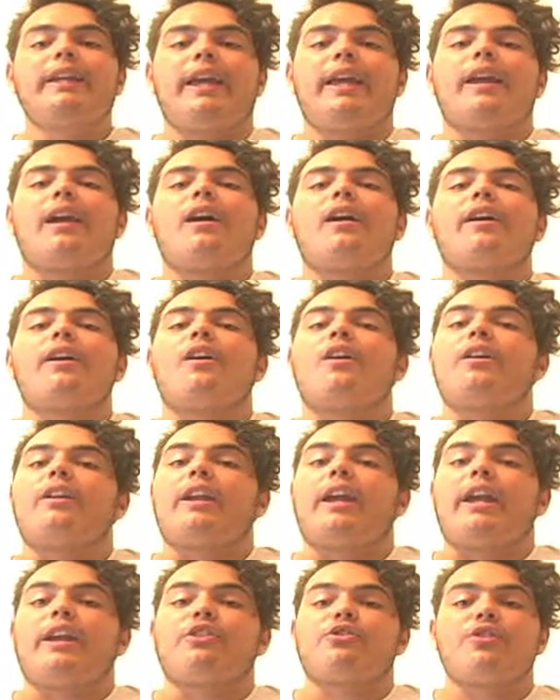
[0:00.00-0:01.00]
gay guy
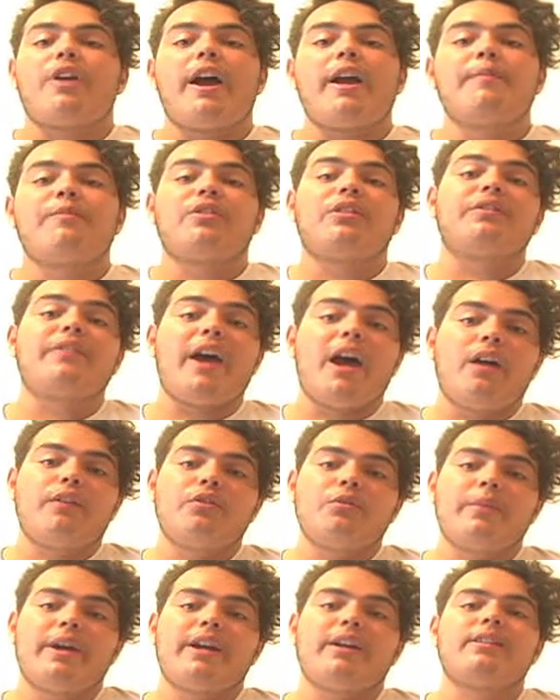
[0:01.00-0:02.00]
on a tribe full of
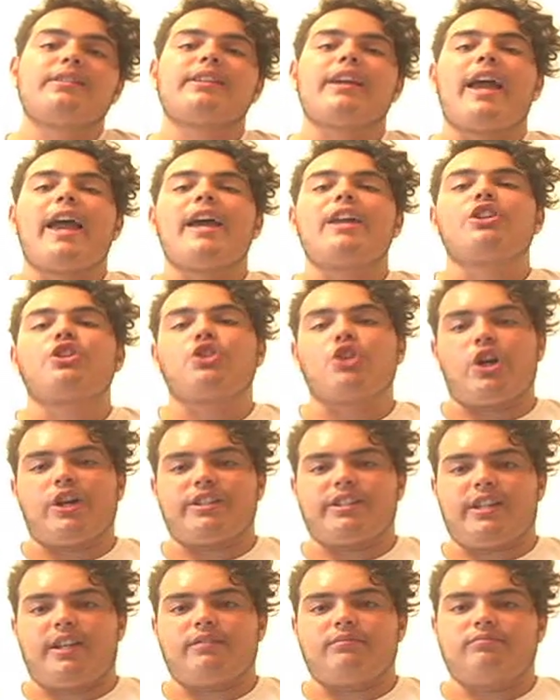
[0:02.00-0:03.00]
alpha males and
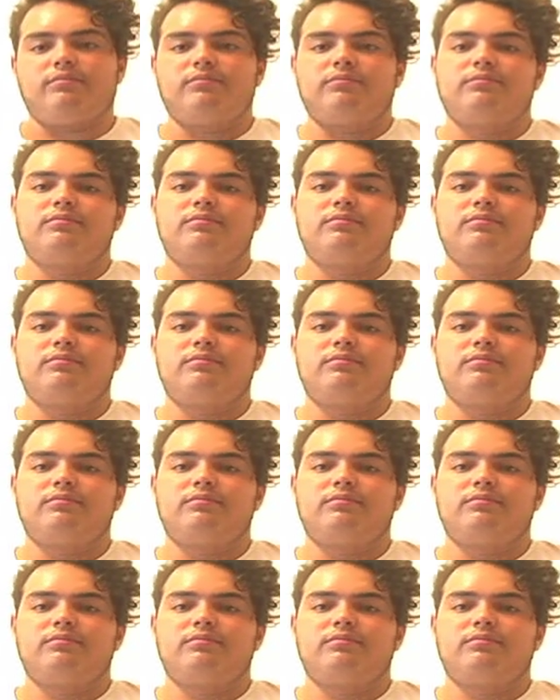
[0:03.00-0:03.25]
Tarzan.